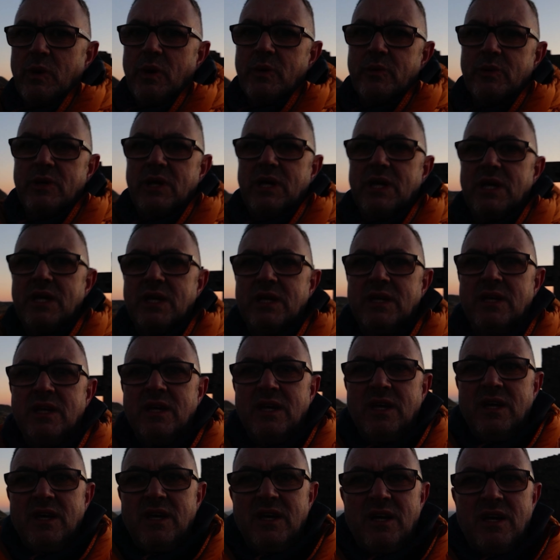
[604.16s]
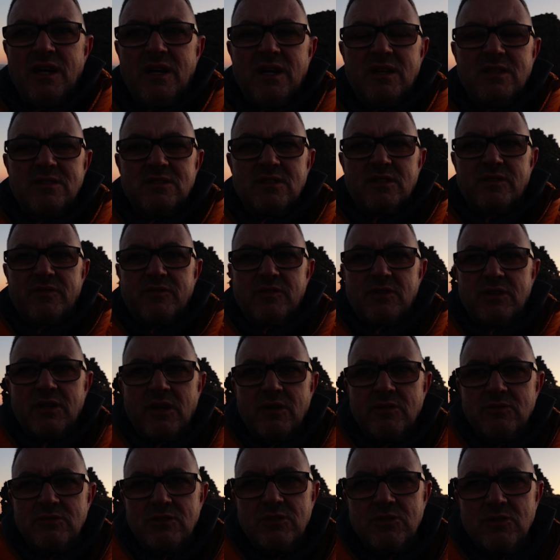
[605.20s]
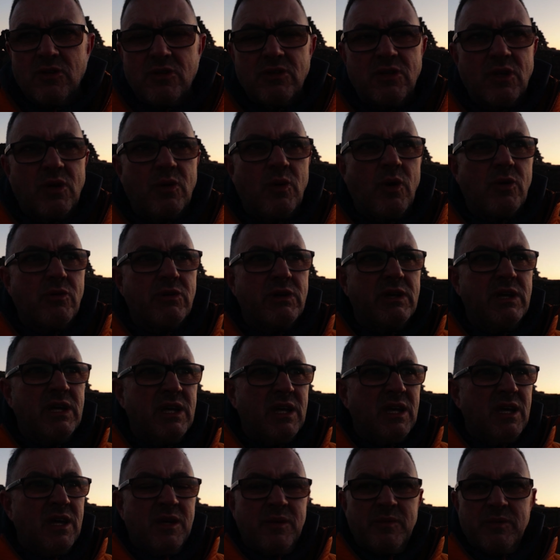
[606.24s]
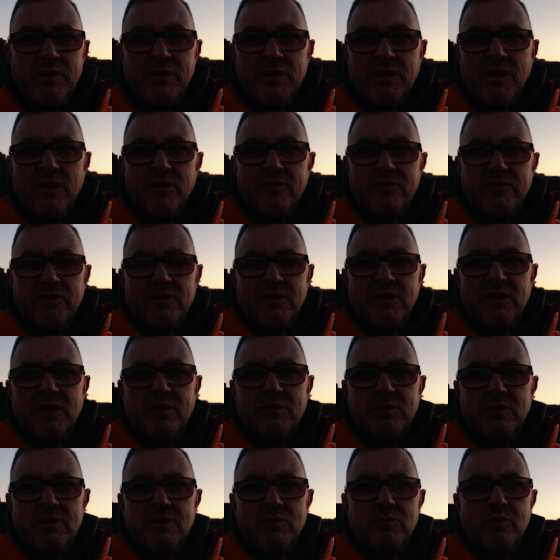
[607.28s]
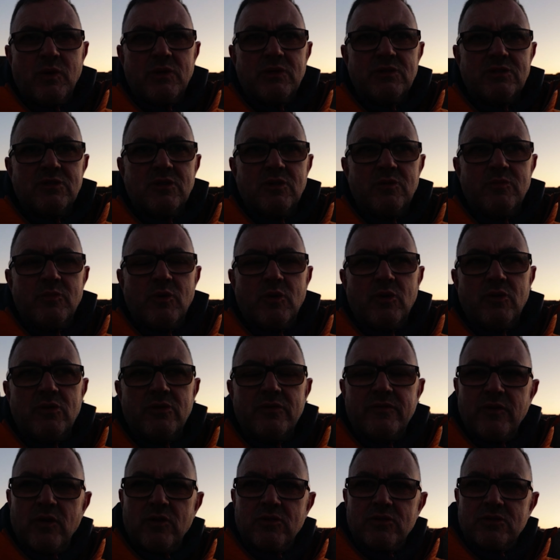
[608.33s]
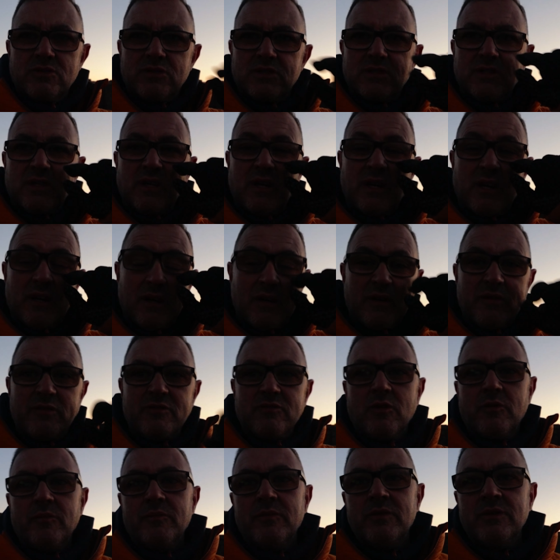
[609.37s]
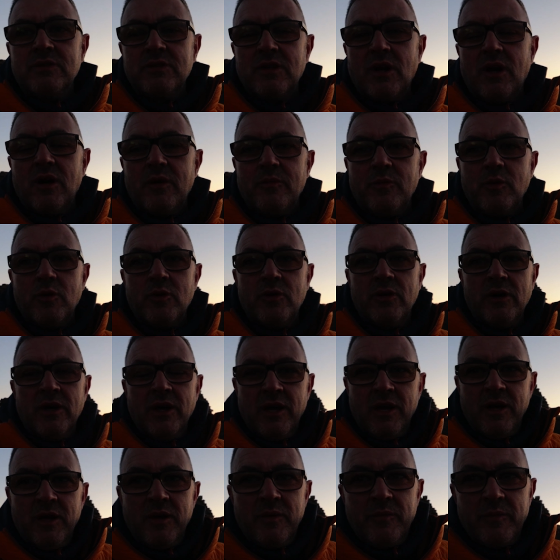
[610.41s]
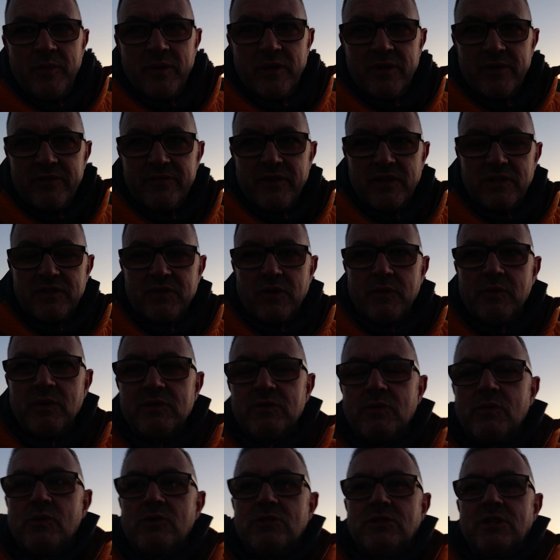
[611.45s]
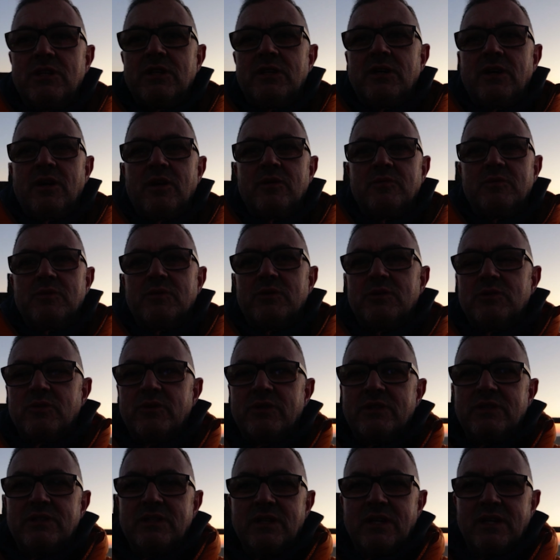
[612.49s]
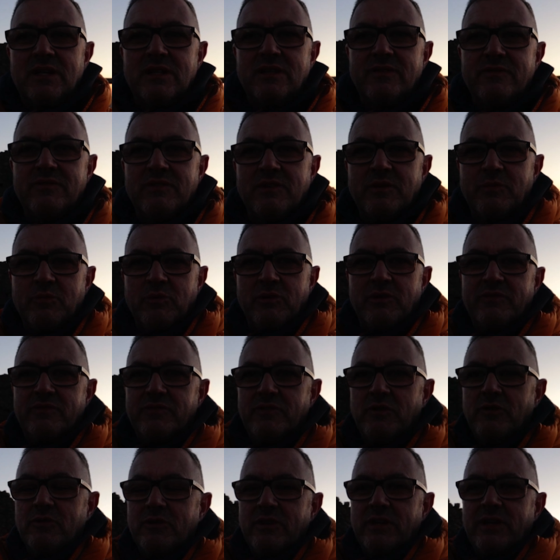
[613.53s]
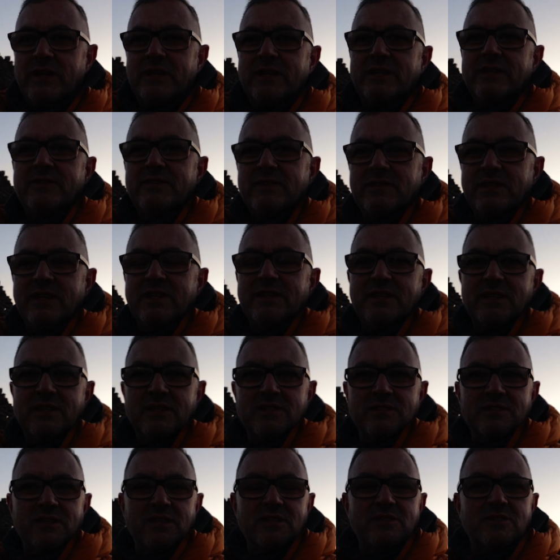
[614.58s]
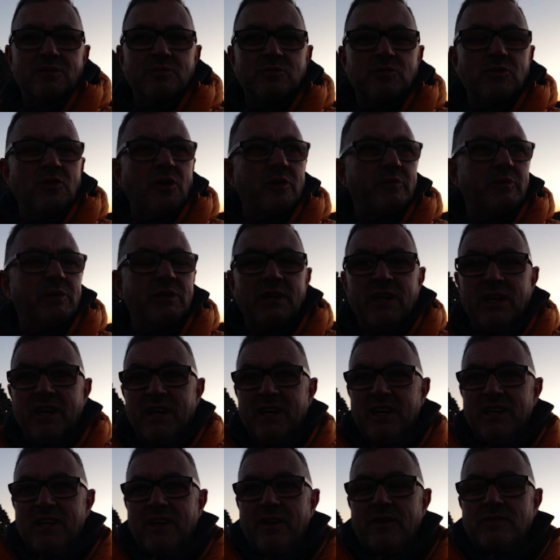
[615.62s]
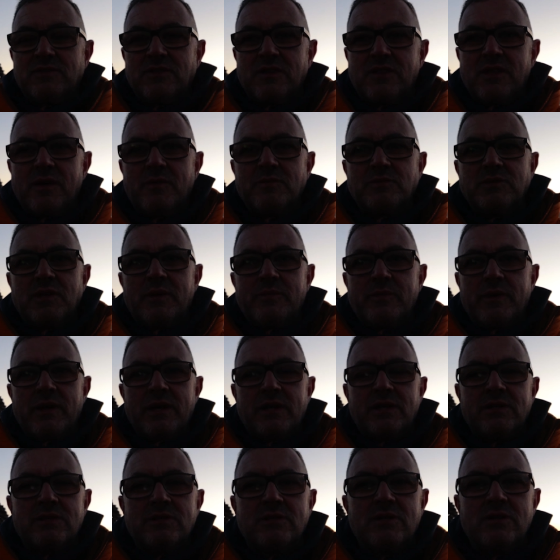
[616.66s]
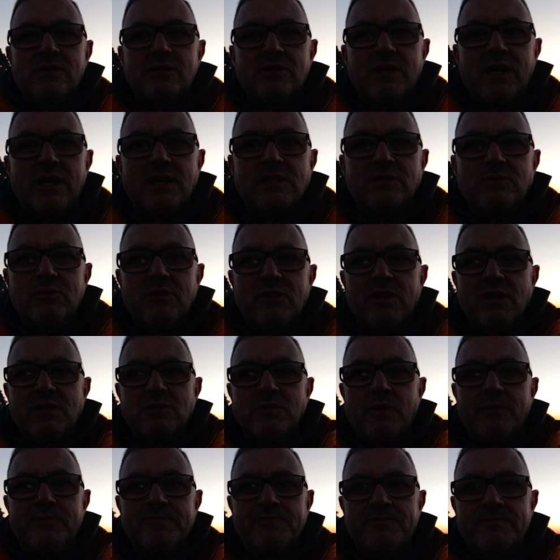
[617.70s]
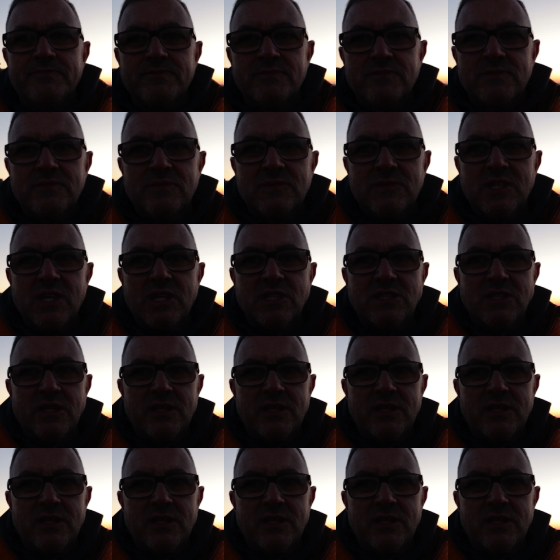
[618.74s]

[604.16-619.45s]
while we're here, just for a nose inside the quarry, but hopefully there'll be 1 or 2 more vlogs from Dartmoor. But thanks very much for watching. I hope you enjoyed the very brief vlog. If you did, consider subscribing, give us a thumbs up, and I'll catch you on the next one. Cheers